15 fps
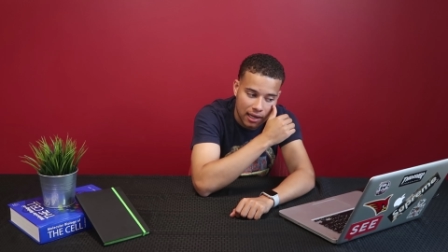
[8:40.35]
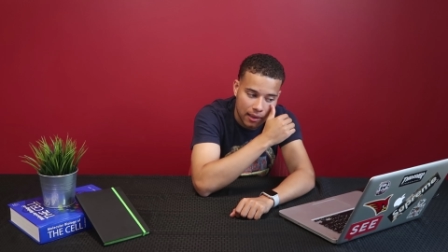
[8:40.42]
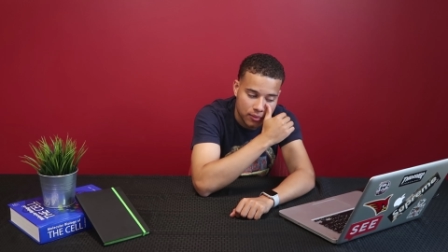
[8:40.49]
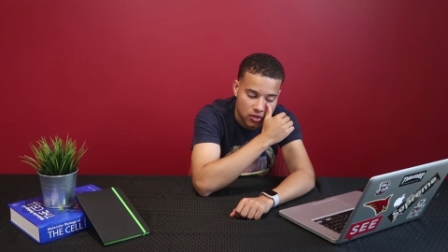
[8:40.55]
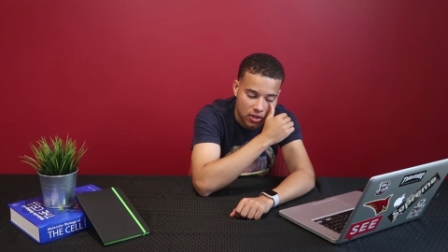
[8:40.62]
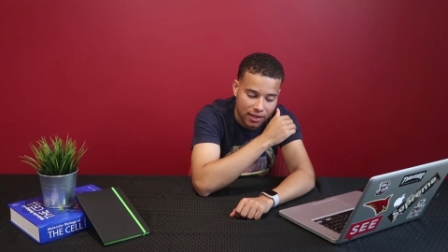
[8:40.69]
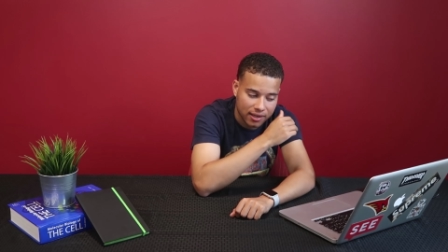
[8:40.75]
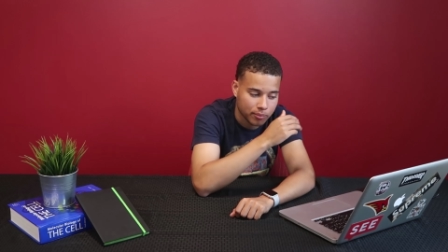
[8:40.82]
up
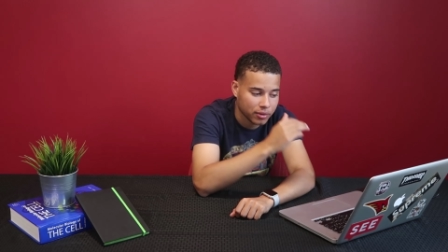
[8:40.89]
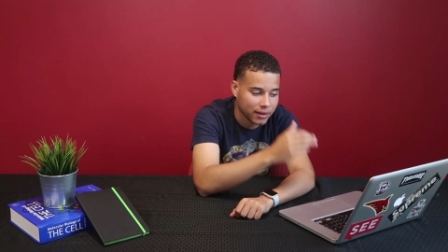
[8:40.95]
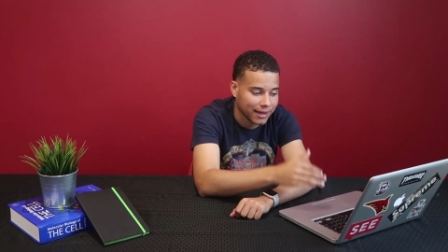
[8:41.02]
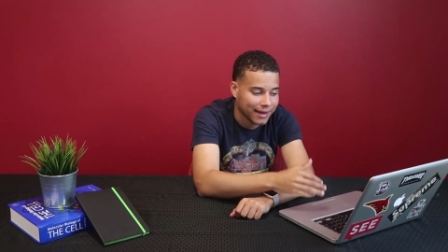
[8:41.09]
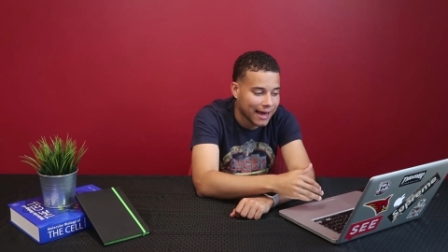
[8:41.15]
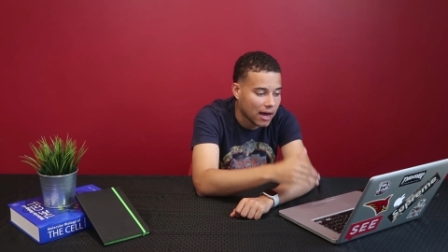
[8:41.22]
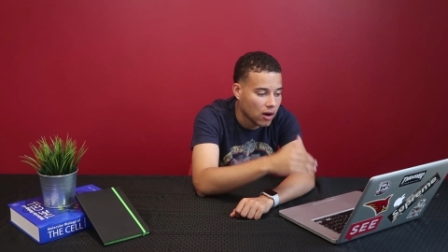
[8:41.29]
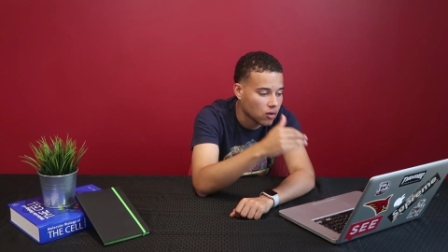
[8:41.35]
so I can
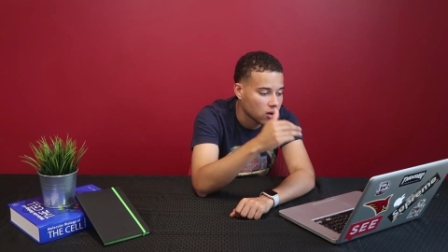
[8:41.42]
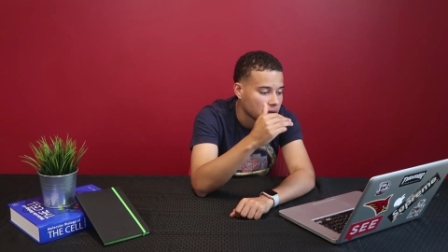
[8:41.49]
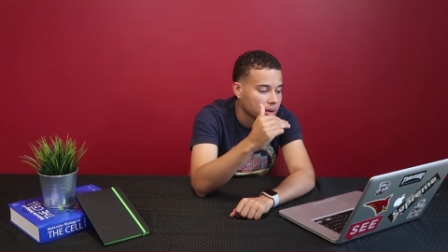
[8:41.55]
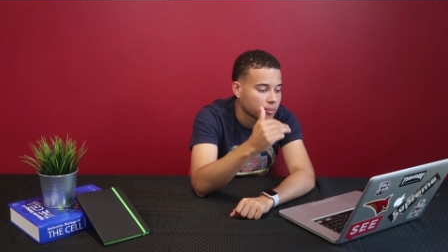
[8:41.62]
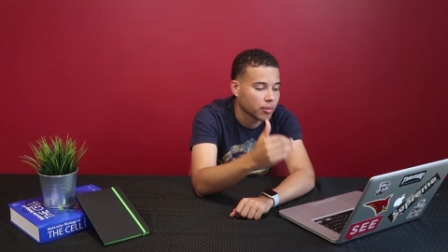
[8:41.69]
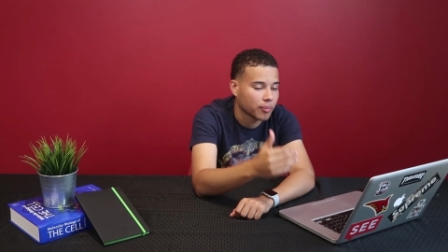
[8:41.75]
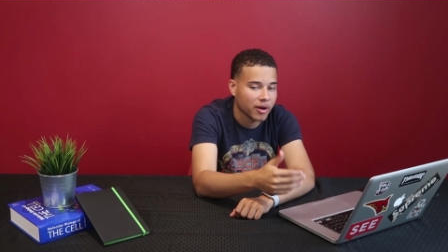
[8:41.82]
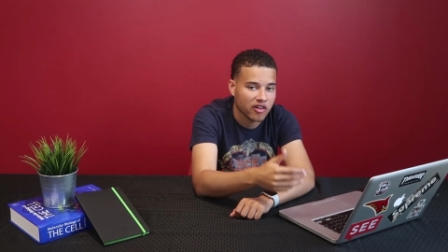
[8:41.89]
plan out,
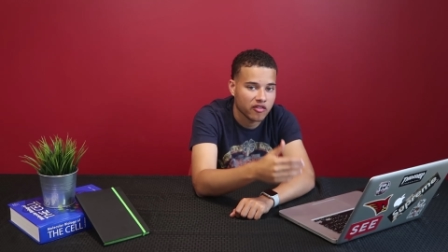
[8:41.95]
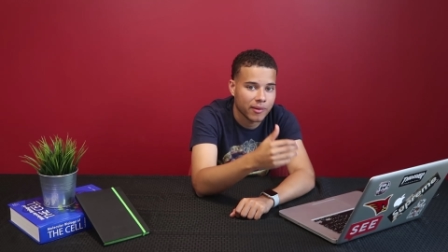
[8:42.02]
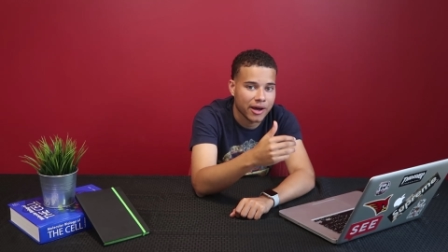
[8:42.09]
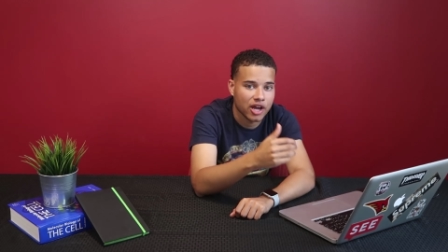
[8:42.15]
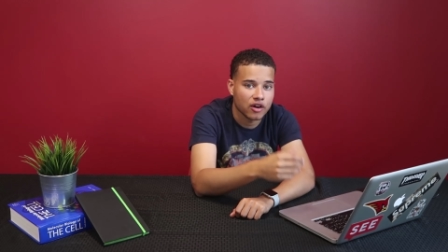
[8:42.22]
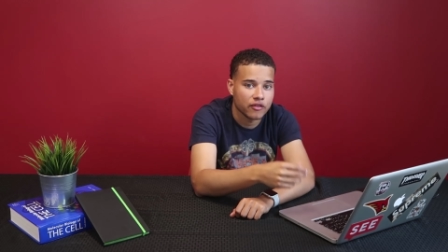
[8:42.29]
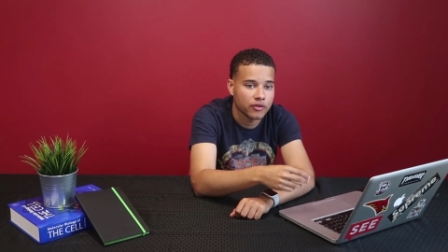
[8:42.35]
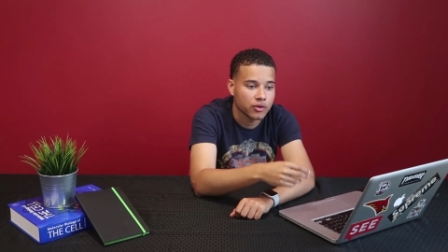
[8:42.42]
prepare for my
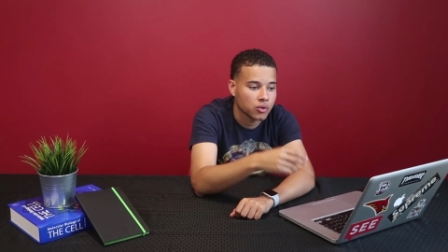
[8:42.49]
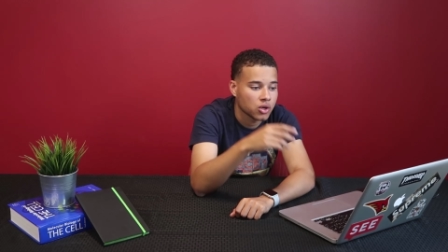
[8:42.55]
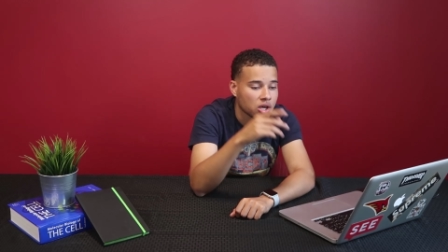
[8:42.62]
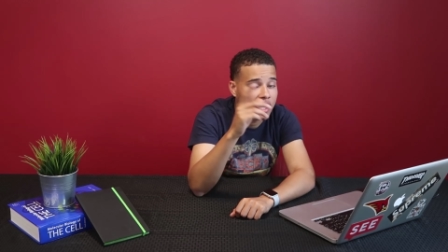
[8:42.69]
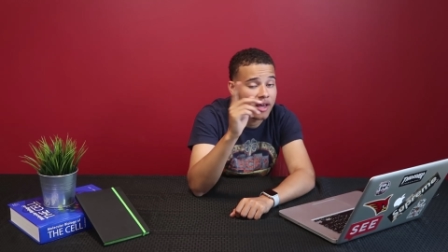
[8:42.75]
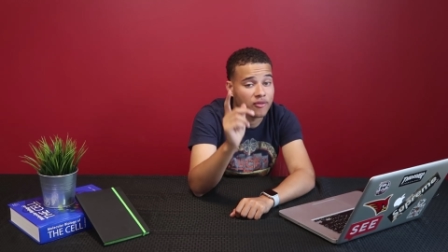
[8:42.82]
interview.